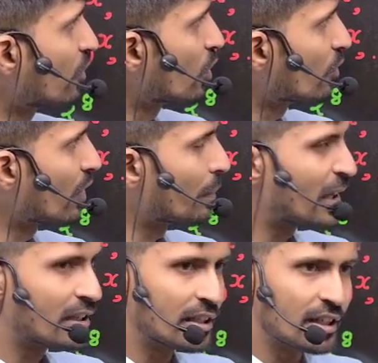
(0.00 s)
1 by
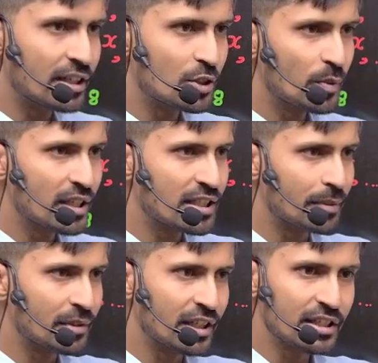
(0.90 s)
3 raised to x, same
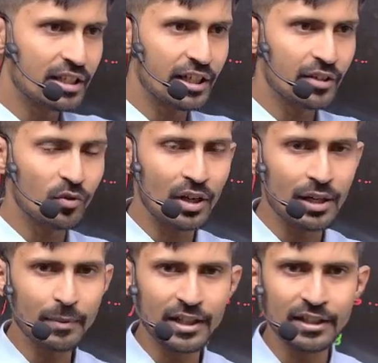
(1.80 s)
thing is correct for 9
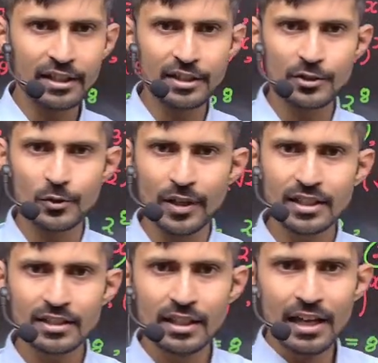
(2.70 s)
by 10 raised to x,
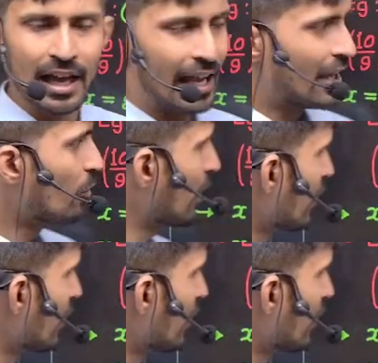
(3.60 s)
and whatever